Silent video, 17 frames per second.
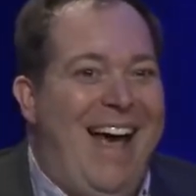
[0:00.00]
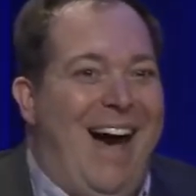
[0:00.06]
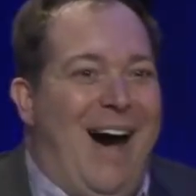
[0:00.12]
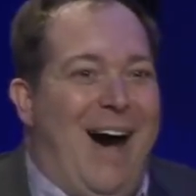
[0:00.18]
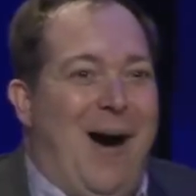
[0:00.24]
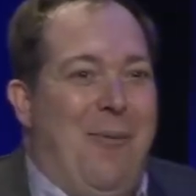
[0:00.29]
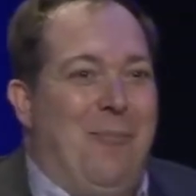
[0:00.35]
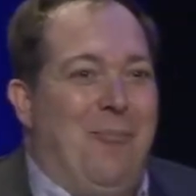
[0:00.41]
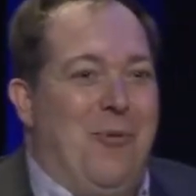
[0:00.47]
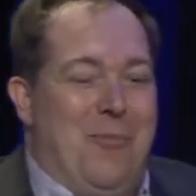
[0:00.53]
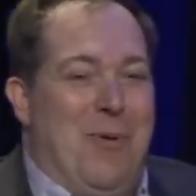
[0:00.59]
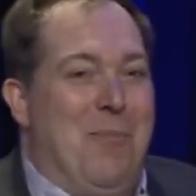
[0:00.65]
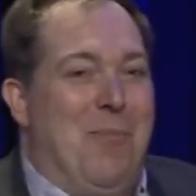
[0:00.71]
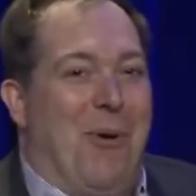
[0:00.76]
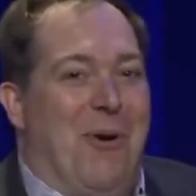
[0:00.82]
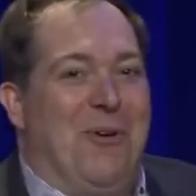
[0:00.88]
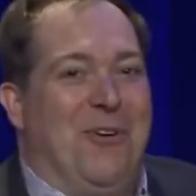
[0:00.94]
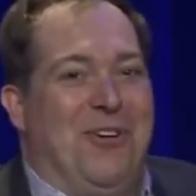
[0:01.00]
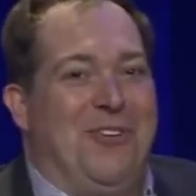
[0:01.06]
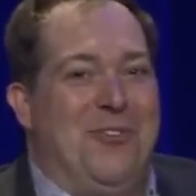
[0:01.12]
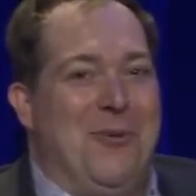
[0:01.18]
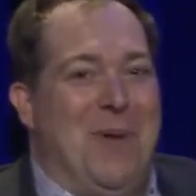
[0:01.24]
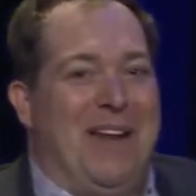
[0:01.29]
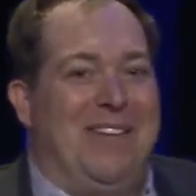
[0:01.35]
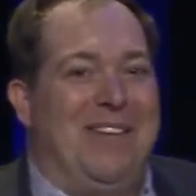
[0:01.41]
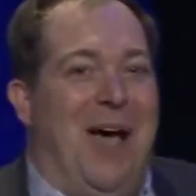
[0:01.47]
um, we've been burned too
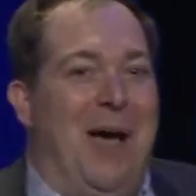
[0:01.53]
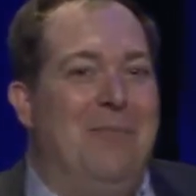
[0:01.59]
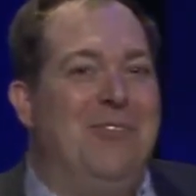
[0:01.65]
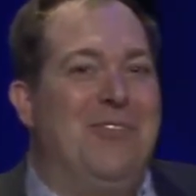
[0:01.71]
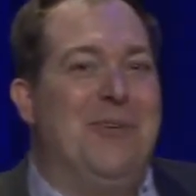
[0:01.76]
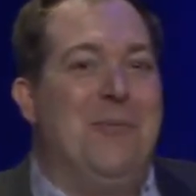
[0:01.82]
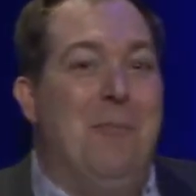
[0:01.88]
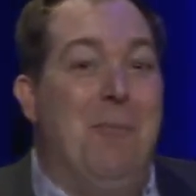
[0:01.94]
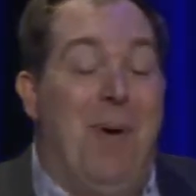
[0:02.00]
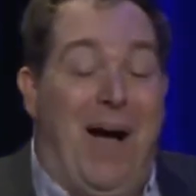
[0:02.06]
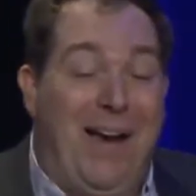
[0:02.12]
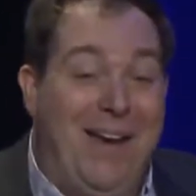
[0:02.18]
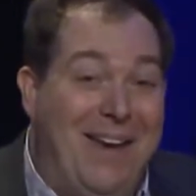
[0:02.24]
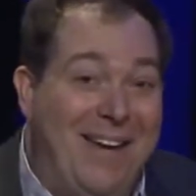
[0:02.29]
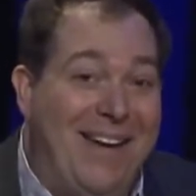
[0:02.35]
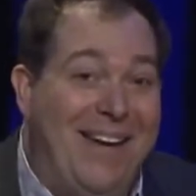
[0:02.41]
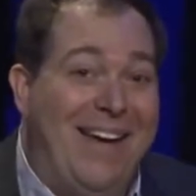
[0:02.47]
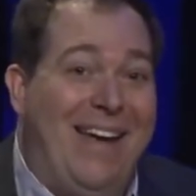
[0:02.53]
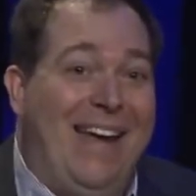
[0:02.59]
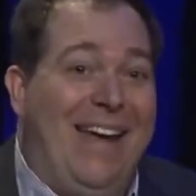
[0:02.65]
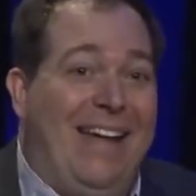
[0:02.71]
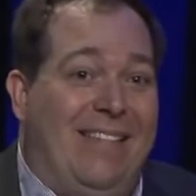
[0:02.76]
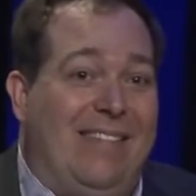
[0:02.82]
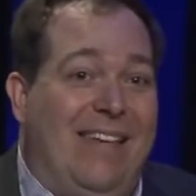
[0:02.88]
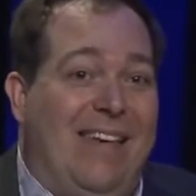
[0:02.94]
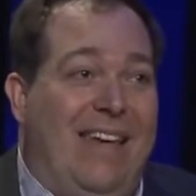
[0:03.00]
many times, but
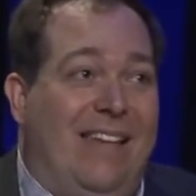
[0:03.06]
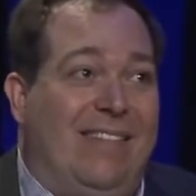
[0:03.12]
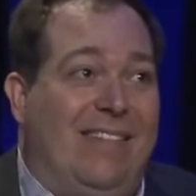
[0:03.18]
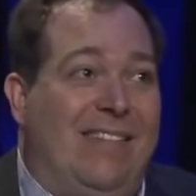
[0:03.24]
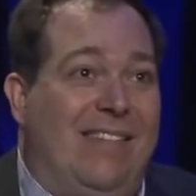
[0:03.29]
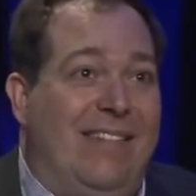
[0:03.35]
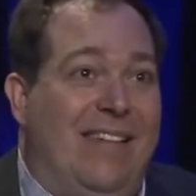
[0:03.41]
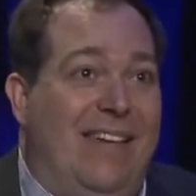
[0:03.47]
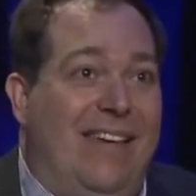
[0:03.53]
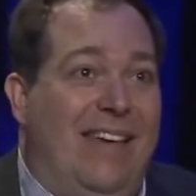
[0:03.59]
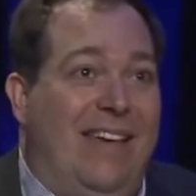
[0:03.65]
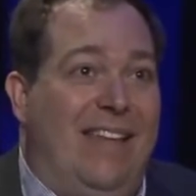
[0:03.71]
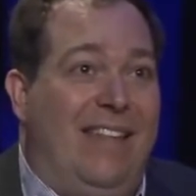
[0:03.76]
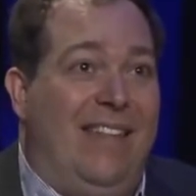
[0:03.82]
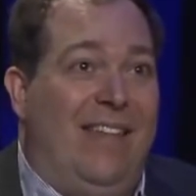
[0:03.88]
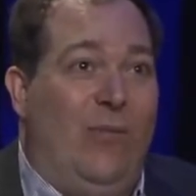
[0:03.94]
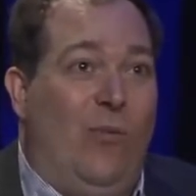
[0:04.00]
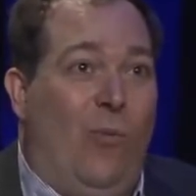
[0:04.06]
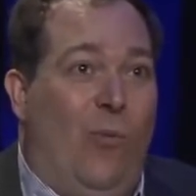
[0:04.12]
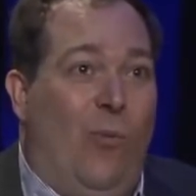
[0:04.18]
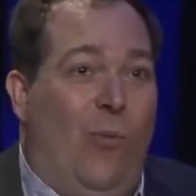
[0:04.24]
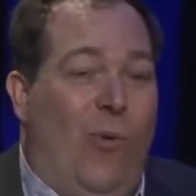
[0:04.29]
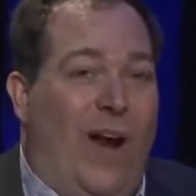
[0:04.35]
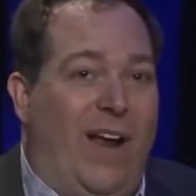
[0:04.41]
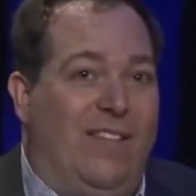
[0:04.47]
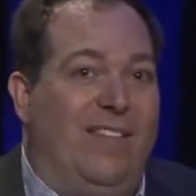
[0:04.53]
it's, it's,
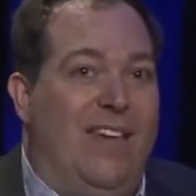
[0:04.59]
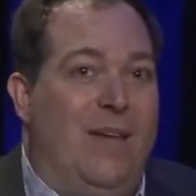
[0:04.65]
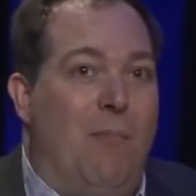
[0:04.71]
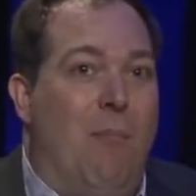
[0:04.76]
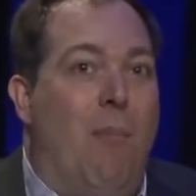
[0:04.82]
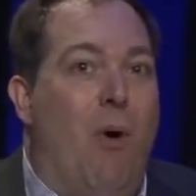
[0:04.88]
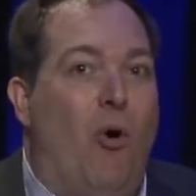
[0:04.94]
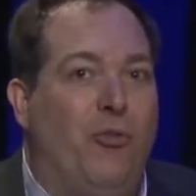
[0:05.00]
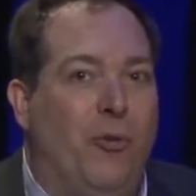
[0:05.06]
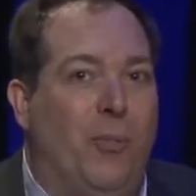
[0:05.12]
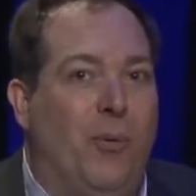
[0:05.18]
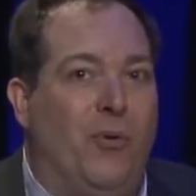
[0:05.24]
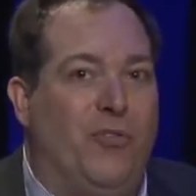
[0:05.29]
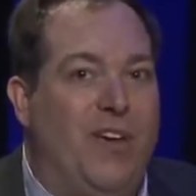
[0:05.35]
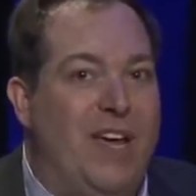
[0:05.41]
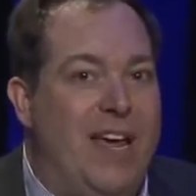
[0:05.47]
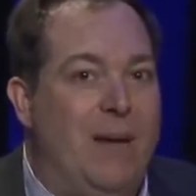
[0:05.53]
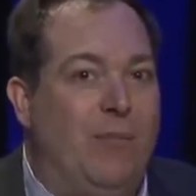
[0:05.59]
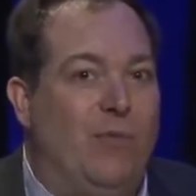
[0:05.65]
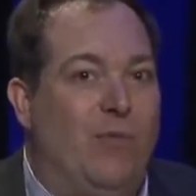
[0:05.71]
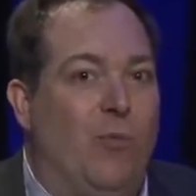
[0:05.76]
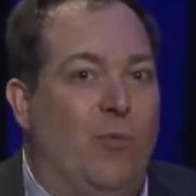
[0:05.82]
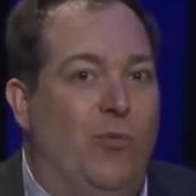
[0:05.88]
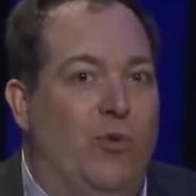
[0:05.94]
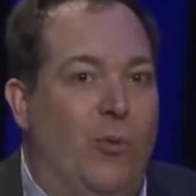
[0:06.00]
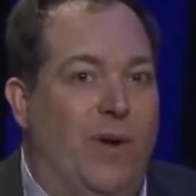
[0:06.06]
when I see multiple teams
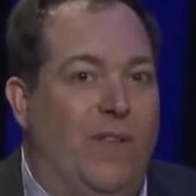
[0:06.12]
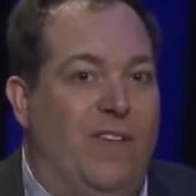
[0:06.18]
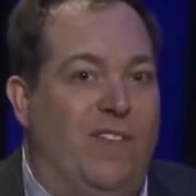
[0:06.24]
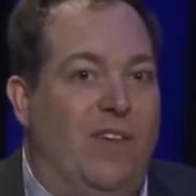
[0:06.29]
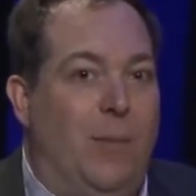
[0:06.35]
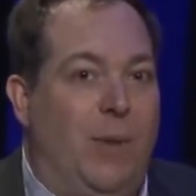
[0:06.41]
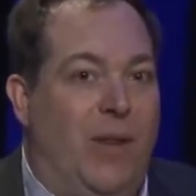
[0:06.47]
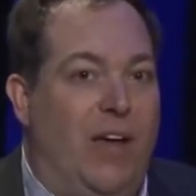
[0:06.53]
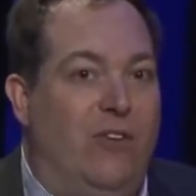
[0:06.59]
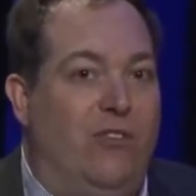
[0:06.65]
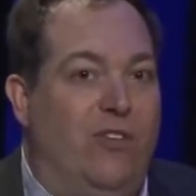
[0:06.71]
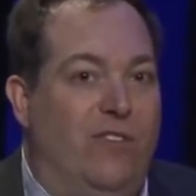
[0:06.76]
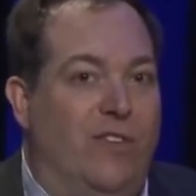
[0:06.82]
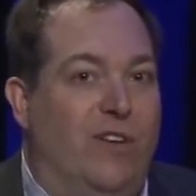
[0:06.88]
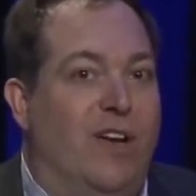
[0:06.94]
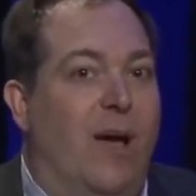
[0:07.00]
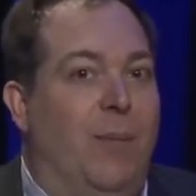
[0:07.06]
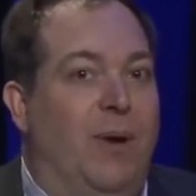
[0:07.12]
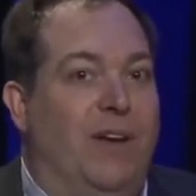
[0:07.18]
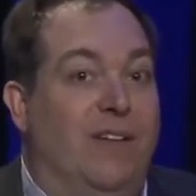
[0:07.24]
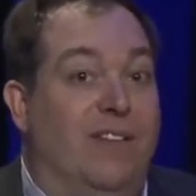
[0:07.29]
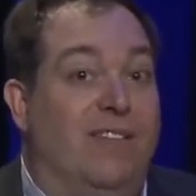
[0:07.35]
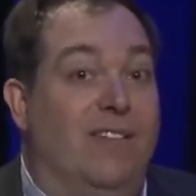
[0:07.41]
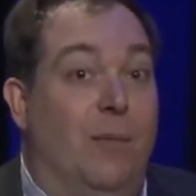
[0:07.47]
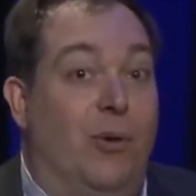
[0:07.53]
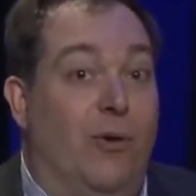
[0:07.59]
doing these simulations and coming to
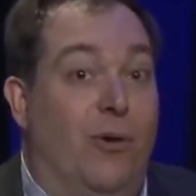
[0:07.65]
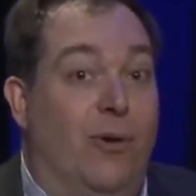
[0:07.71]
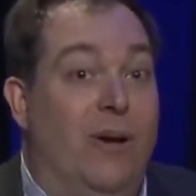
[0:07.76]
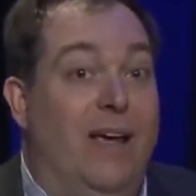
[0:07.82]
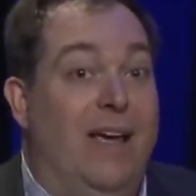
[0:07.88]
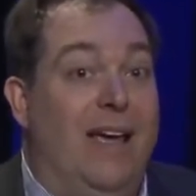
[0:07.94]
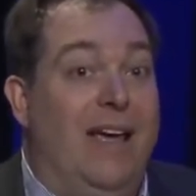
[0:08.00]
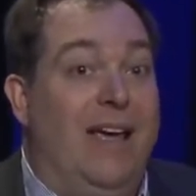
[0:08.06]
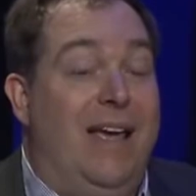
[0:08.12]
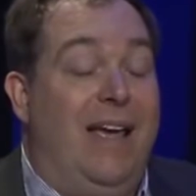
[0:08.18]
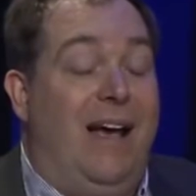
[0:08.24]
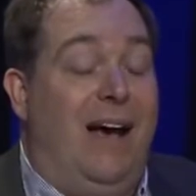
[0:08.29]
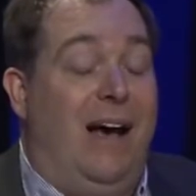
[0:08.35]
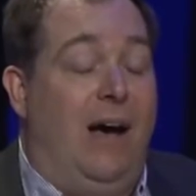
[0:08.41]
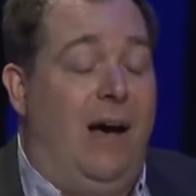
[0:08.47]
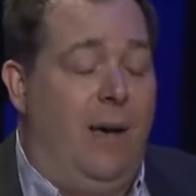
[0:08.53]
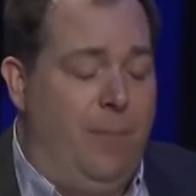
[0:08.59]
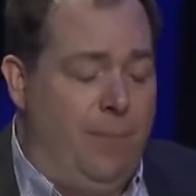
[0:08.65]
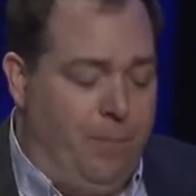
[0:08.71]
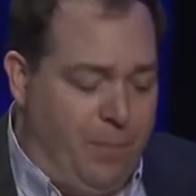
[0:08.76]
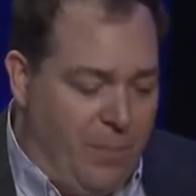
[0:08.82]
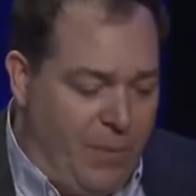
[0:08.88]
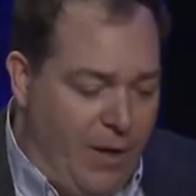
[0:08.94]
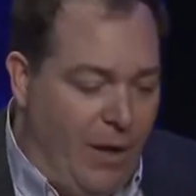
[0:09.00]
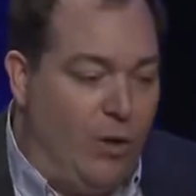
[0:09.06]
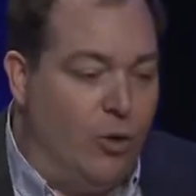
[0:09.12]
similar um,
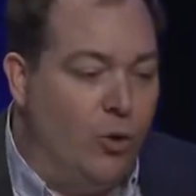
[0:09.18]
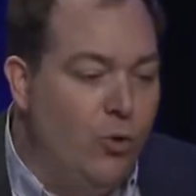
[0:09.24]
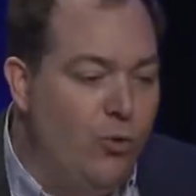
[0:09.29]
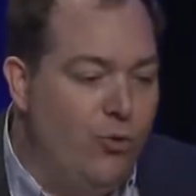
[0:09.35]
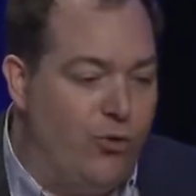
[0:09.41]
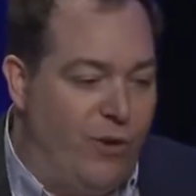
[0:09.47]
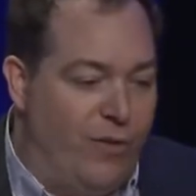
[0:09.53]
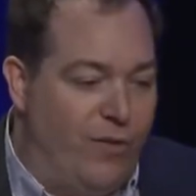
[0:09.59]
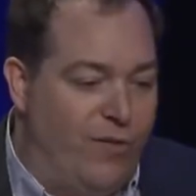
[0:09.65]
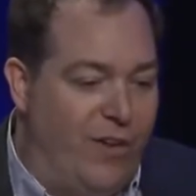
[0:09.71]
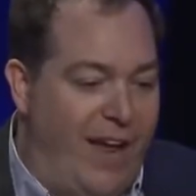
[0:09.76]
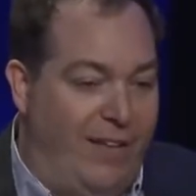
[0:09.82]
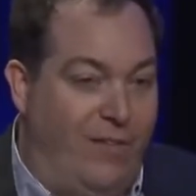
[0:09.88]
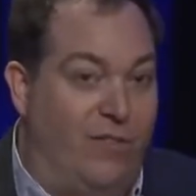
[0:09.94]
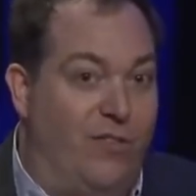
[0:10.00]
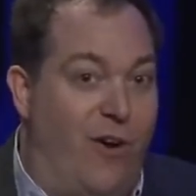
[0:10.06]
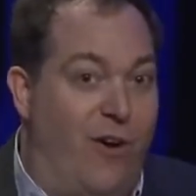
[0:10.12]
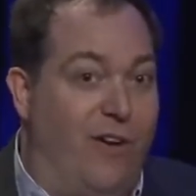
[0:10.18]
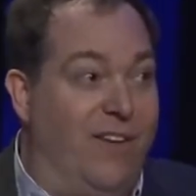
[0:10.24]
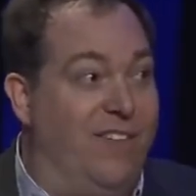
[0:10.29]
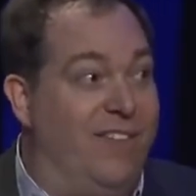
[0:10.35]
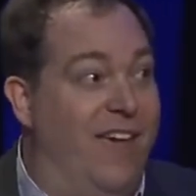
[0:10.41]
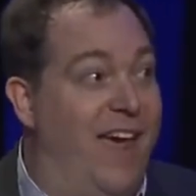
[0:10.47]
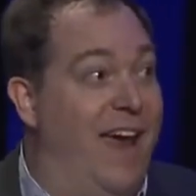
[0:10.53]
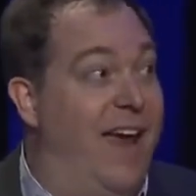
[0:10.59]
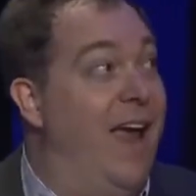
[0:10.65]
conclusions and starting to
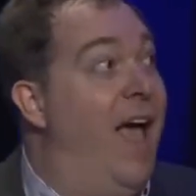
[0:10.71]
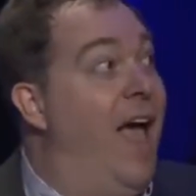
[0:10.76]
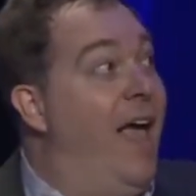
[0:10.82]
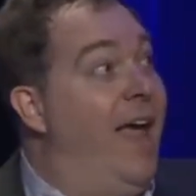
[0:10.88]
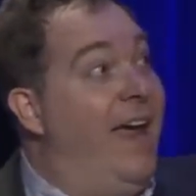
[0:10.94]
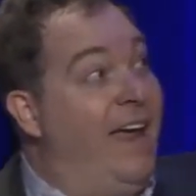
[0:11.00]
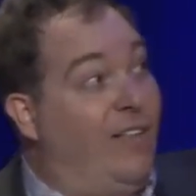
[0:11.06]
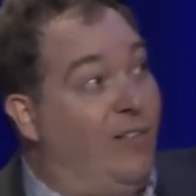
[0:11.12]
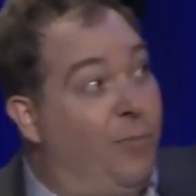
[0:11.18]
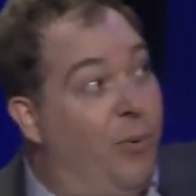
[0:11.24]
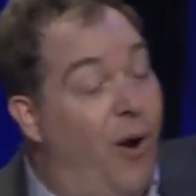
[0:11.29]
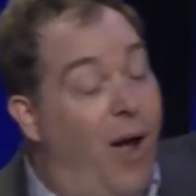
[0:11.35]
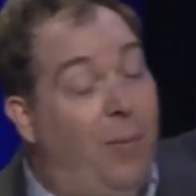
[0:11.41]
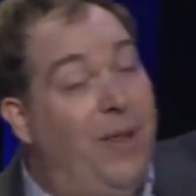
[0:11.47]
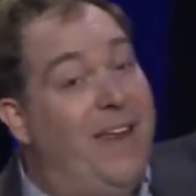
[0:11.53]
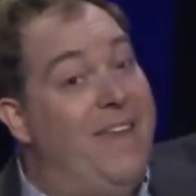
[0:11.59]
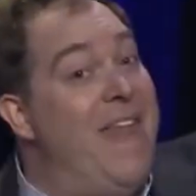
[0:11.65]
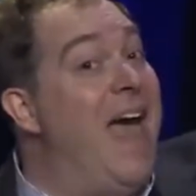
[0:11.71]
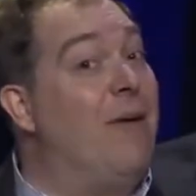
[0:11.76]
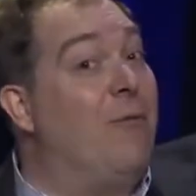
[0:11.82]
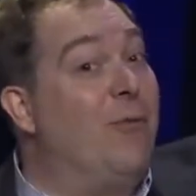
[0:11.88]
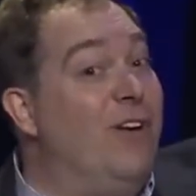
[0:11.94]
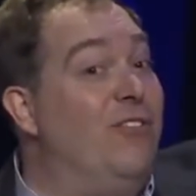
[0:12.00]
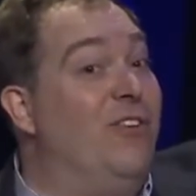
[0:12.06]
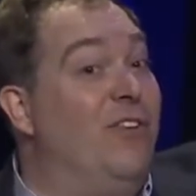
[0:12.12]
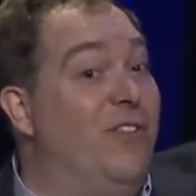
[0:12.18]
say it's probably in that
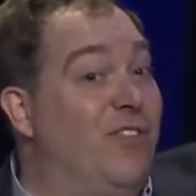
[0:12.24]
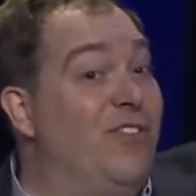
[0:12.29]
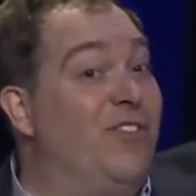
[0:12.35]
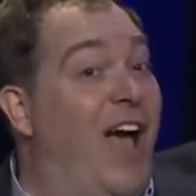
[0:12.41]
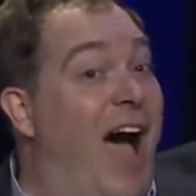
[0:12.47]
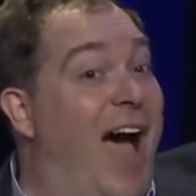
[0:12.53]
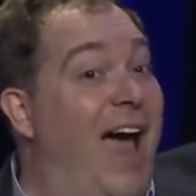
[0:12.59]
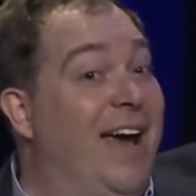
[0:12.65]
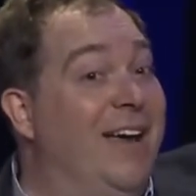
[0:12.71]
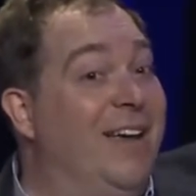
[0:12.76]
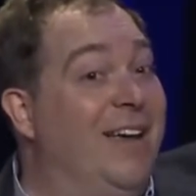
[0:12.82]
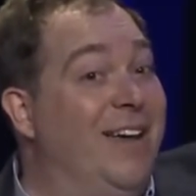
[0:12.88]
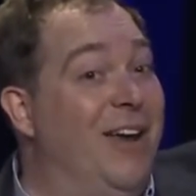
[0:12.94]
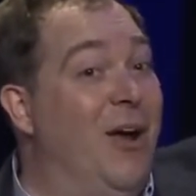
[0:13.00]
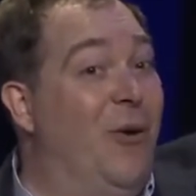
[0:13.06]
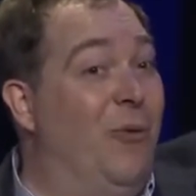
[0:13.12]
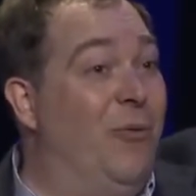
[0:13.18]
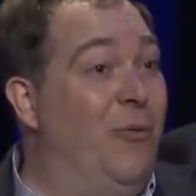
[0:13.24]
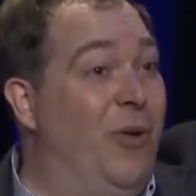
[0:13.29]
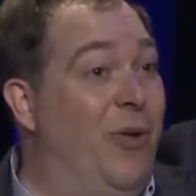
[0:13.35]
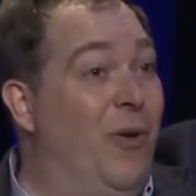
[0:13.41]
region of the sky. You know, when